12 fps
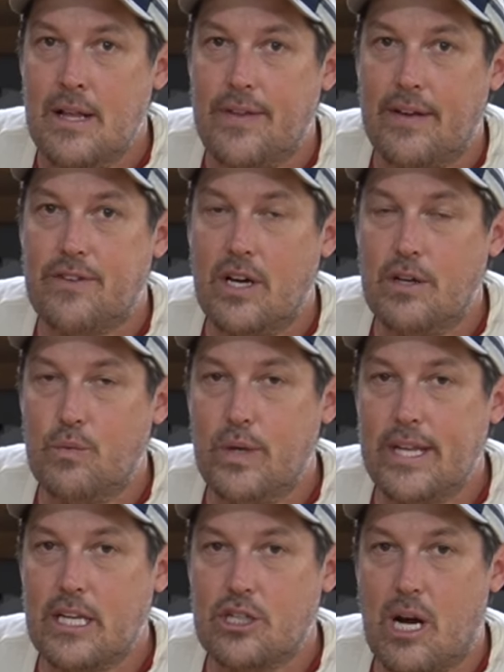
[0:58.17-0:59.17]
They've done a
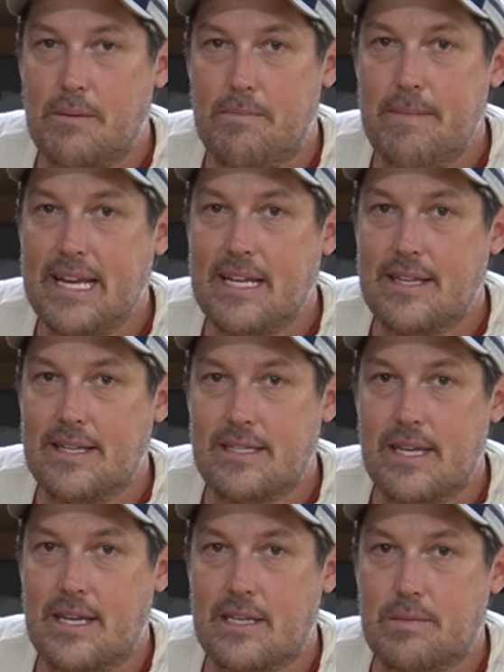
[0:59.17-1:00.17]
really good job of making these
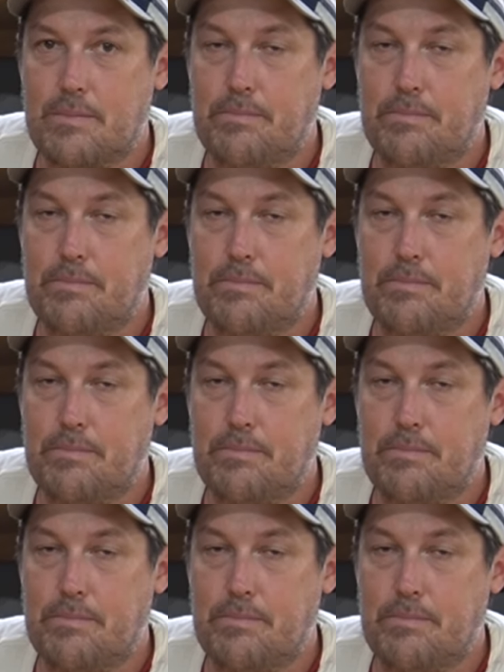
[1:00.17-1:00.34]
things